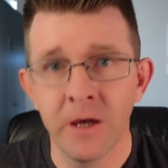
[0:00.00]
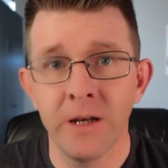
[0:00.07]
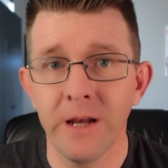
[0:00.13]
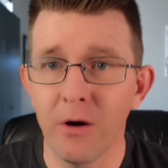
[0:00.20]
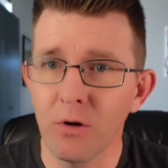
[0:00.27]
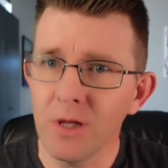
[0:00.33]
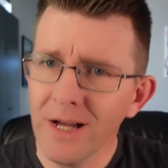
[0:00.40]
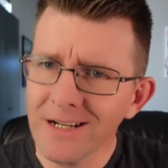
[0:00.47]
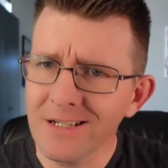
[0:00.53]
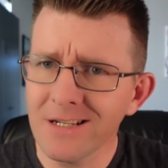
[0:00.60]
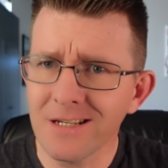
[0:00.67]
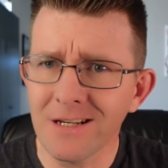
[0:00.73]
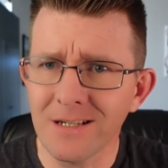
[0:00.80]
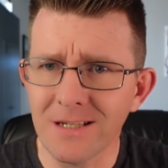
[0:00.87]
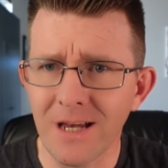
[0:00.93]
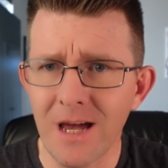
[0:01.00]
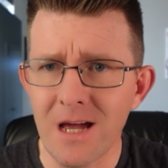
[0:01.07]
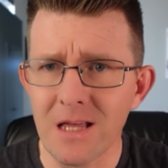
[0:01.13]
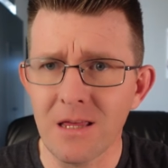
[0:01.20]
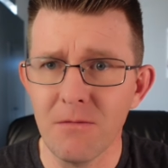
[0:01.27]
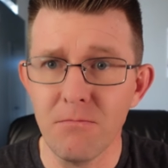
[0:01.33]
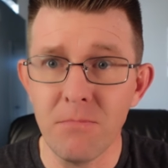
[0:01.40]
Now, Alexis is
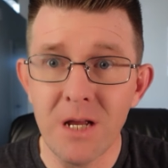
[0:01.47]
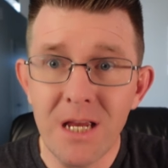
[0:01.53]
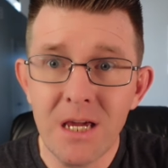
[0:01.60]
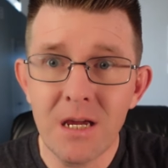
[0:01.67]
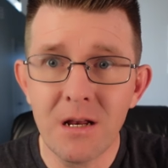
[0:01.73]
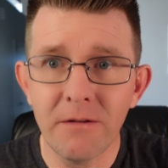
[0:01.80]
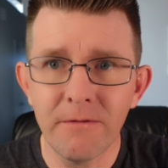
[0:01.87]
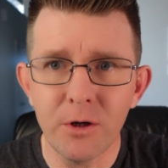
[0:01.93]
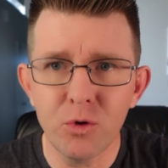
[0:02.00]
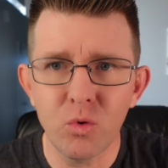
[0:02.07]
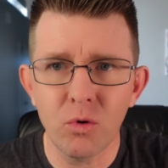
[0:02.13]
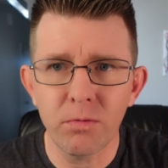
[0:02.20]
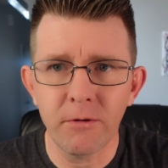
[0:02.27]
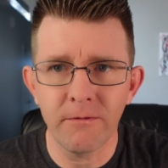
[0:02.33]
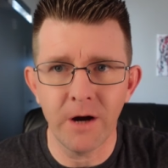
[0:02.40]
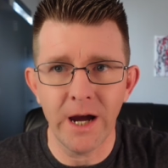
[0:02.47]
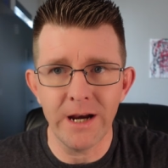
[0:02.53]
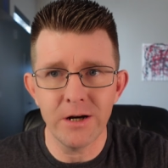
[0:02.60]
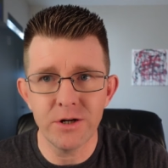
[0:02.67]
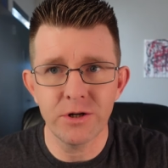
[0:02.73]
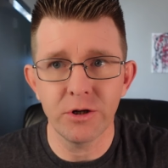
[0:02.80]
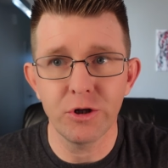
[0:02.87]
saying that many individual
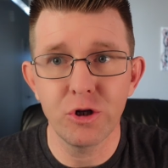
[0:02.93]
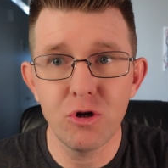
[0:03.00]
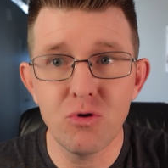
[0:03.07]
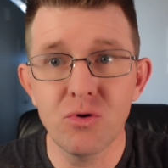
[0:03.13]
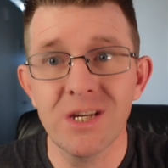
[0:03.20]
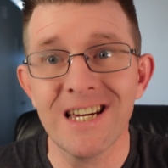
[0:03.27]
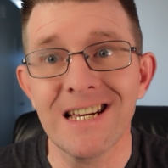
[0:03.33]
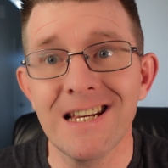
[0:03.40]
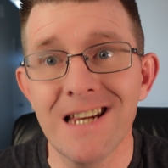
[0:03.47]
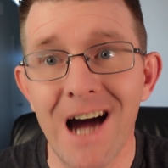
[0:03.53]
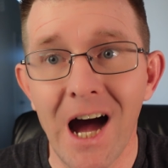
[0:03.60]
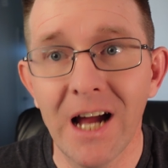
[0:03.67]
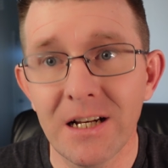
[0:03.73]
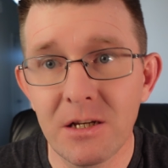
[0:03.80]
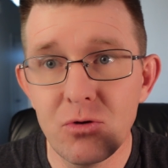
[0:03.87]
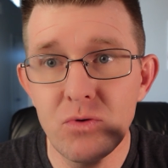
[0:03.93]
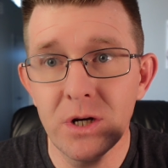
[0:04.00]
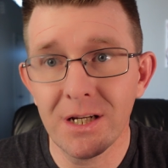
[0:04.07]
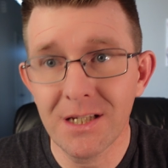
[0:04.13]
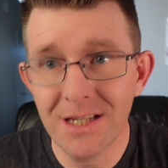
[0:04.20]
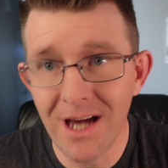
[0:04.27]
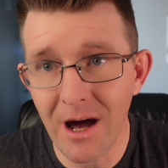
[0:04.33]
providers are choosing not to
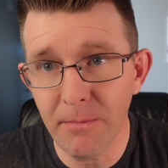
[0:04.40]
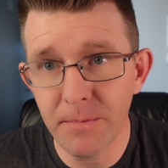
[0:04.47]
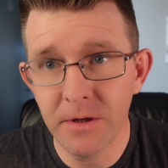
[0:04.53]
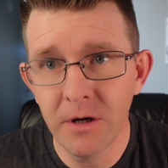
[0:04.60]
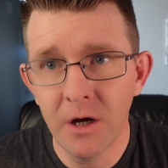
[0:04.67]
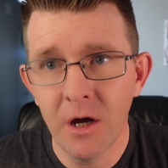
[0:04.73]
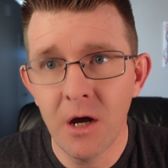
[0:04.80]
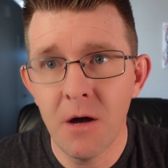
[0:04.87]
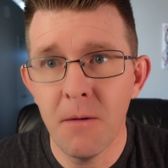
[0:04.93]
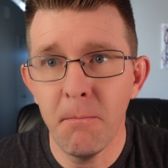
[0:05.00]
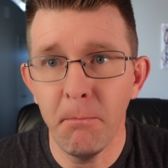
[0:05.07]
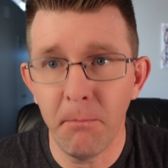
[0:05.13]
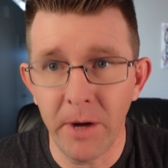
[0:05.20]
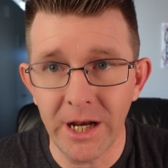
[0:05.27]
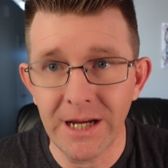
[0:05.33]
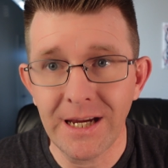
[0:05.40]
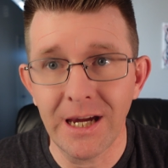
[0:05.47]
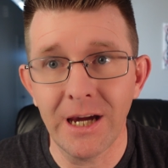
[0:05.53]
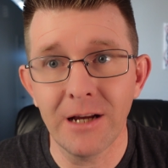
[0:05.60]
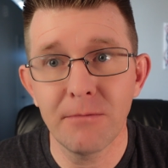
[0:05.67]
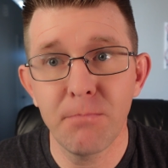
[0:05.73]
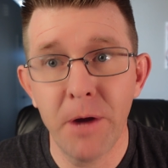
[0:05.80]
accept
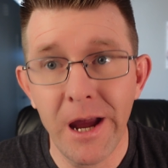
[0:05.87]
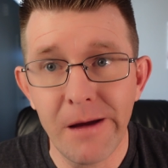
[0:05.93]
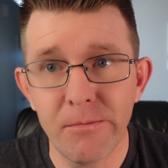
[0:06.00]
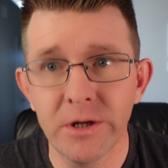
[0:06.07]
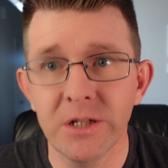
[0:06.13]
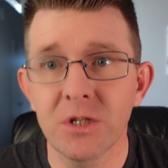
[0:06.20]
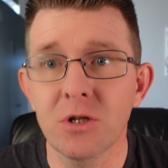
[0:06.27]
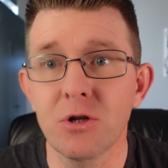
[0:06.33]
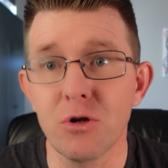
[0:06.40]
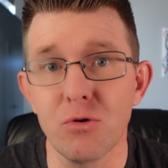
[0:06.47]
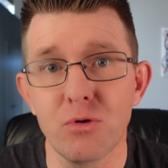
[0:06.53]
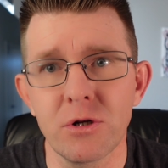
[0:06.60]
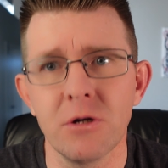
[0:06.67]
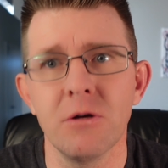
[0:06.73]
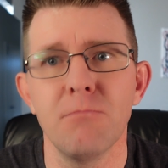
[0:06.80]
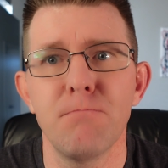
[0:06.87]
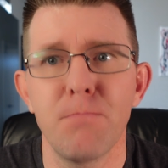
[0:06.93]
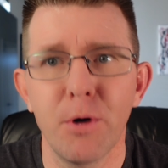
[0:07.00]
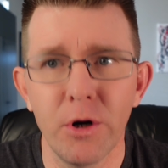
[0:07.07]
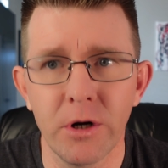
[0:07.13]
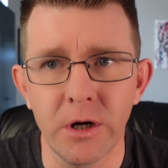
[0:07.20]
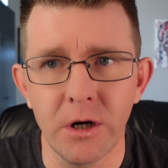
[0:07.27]
Medicaid payments due to the
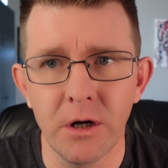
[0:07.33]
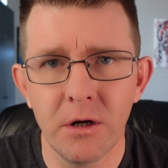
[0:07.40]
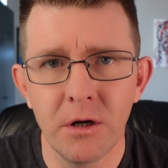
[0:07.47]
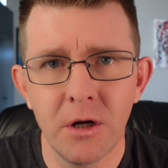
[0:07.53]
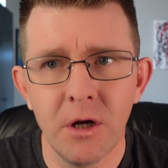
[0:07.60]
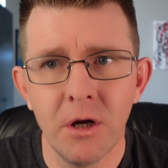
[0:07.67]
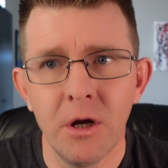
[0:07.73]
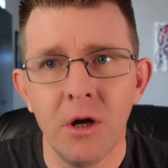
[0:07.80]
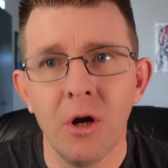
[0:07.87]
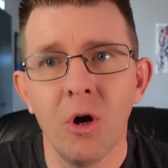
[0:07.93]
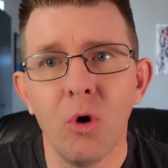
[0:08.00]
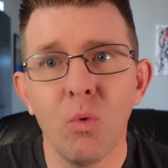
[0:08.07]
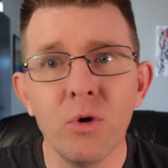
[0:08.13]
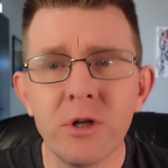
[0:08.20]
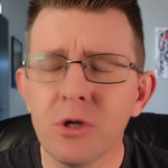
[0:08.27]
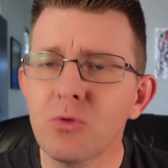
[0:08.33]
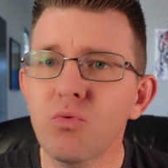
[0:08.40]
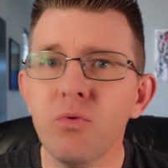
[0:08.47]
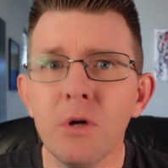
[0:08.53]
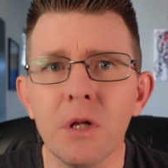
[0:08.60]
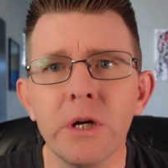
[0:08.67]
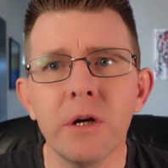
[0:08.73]
burden, which is
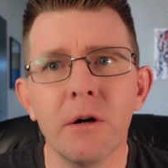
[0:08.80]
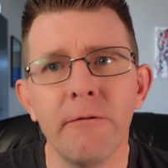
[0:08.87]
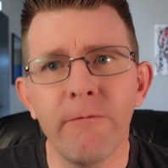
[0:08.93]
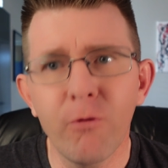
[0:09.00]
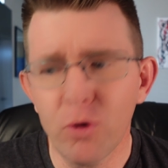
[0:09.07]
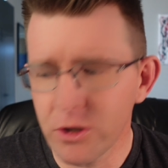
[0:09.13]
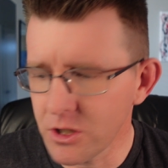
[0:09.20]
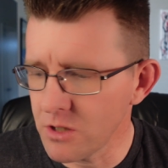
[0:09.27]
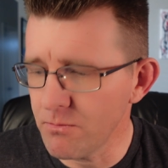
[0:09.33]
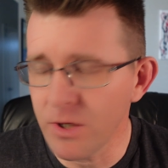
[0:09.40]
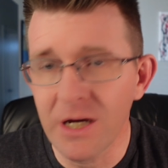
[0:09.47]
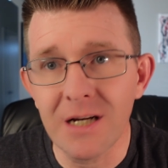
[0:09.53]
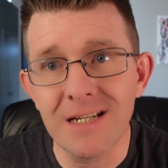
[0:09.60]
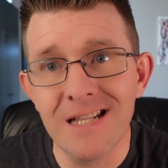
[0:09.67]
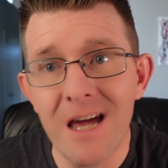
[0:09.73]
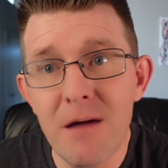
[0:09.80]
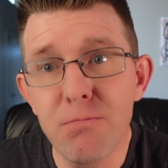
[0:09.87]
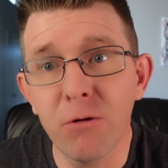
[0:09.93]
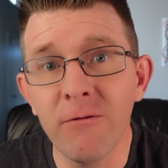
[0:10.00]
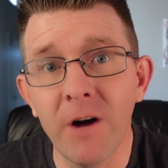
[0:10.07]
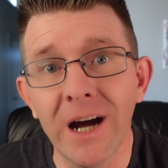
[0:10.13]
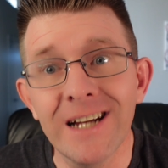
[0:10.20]
really unfortunate because they
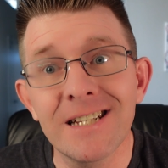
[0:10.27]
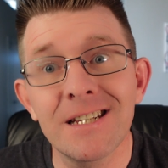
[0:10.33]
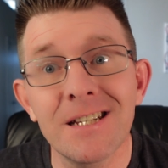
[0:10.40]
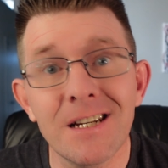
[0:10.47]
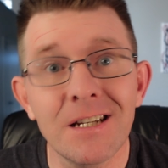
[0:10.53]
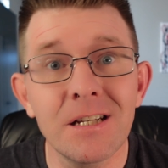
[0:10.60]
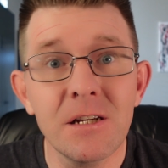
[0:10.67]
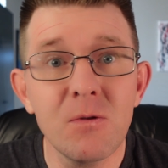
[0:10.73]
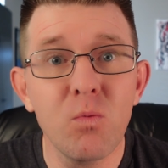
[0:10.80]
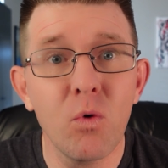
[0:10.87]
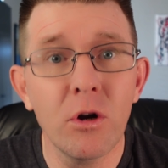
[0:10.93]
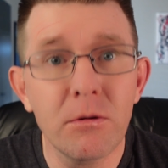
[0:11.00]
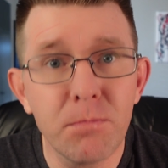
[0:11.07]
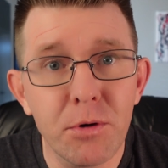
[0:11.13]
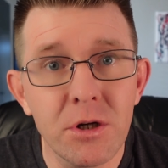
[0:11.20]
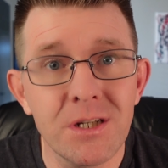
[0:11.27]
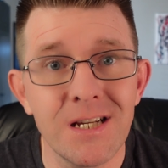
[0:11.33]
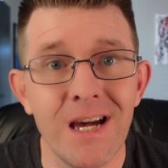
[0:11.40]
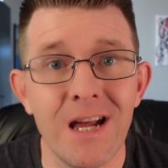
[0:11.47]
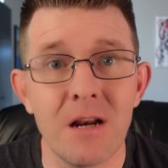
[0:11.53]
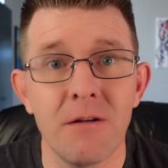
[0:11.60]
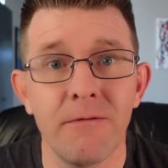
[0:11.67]
provide
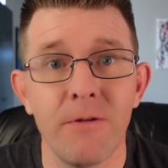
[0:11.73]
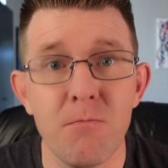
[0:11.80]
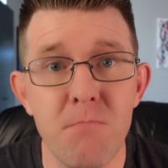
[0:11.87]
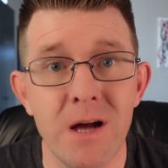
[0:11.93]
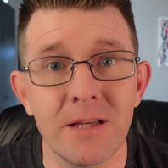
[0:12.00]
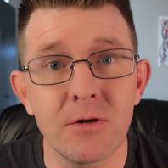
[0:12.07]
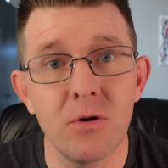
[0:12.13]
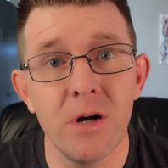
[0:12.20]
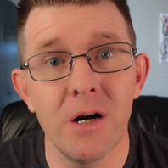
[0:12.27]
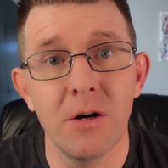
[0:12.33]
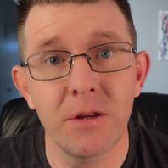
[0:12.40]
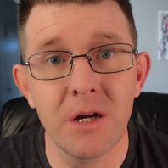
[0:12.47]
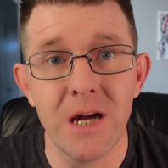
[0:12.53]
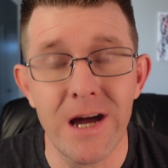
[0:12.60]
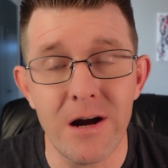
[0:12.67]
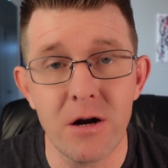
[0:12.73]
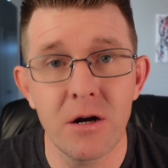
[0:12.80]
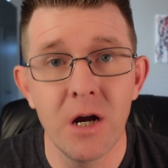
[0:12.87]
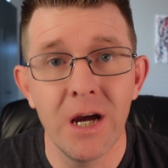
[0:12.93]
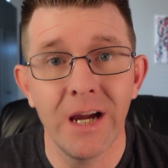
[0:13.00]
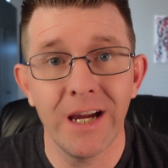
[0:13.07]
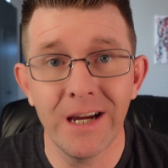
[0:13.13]
61% of the mental health
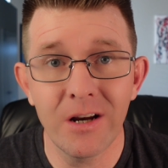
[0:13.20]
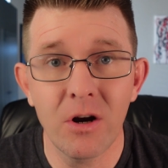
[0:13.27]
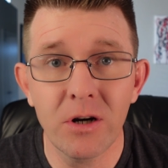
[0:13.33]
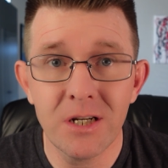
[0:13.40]
care in our